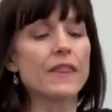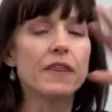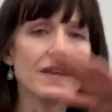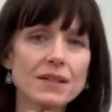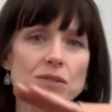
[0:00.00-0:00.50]

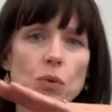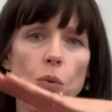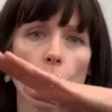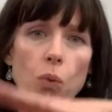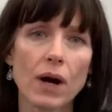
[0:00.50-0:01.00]
This
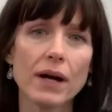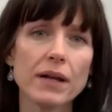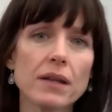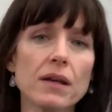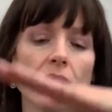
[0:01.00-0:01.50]

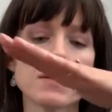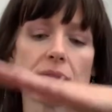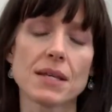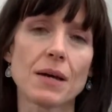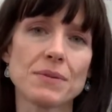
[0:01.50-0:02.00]
one
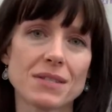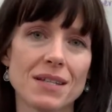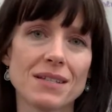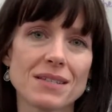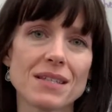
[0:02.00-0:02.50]

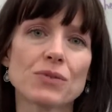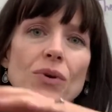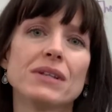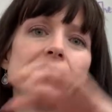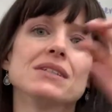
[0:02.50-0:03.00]
substance is
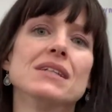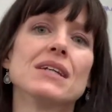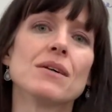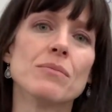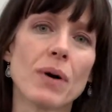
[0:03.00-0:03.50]
going to
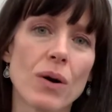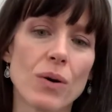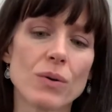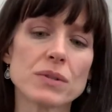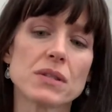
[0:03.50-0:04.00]

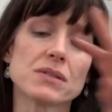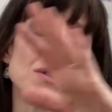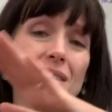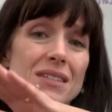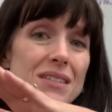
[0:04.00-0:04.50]
decompose, so
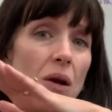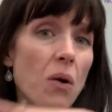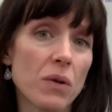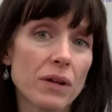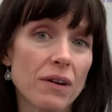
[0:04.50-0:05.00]
this is the
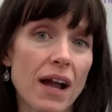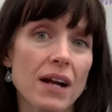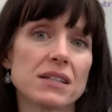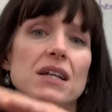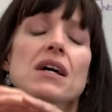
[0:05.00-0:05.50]
only
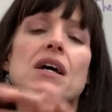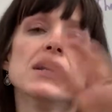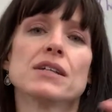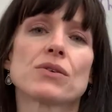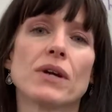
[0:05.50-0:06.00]
reactant,
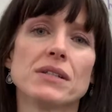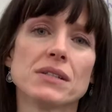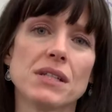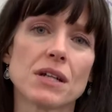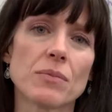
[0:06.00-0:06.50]
is going to
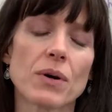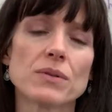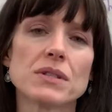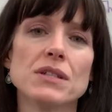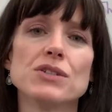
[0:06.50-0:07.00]

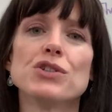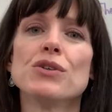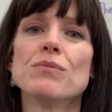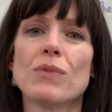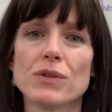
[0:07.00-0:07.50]
decompose
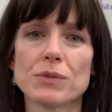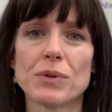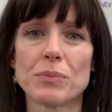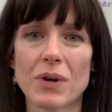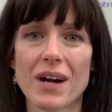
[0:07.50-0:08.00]
into
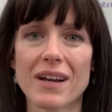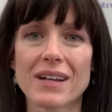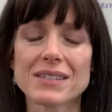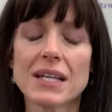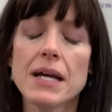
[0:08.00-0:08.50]
multiple
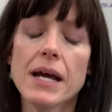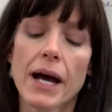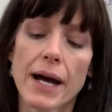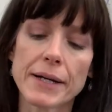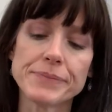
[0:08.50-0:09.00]
products.
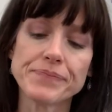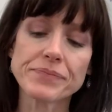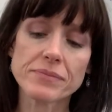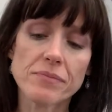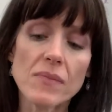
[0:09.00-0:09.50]
Um,
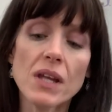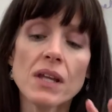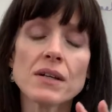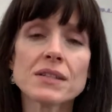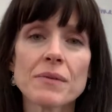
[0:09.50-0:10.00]

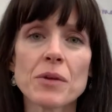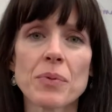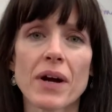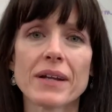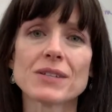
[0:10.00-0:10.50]
now some of the
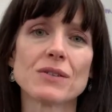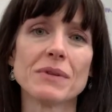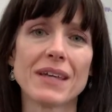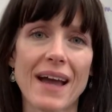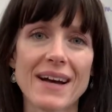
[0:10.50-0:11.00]
products will
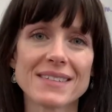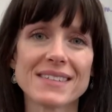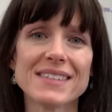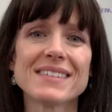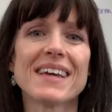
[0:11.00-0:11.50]
be
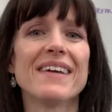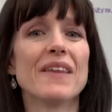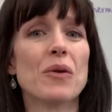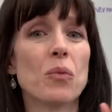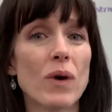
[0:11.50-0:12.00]
gases and
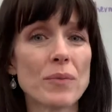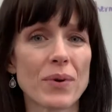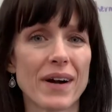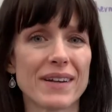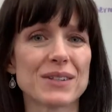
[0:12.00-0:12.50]
then one
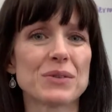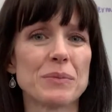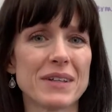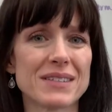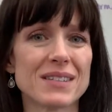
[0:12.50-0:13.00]
product will
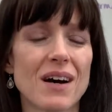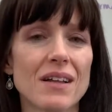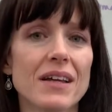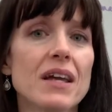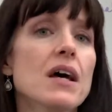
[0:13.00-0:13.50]
be a
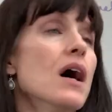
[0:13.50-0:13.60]
solid.